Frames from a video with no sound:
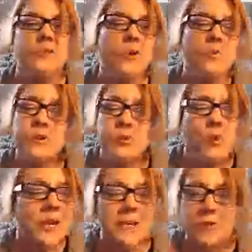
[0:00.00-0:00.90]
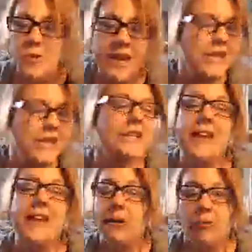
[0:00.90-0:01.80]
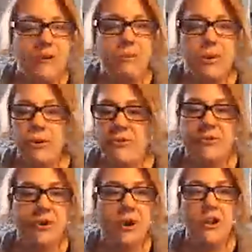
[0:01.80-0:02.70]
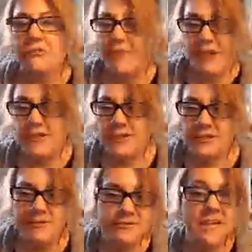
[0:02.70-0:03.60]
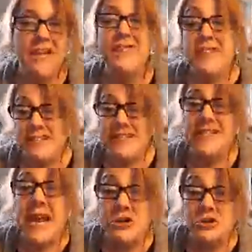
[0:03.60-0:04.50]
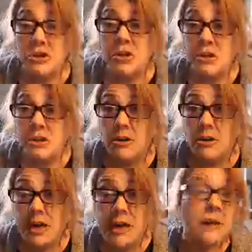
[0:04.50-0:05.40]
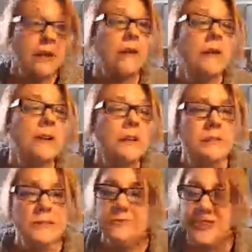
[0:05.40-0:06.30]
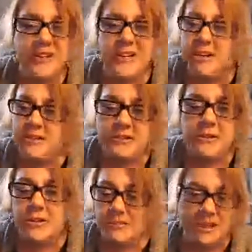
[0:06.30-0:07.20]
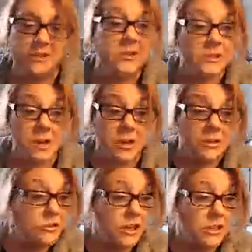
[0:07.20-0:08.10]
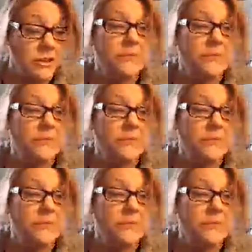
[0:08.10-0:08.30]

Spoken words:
hoping 2020 is that rebirth for all of us, even this nation, okay? Because I'm very concerned about this country.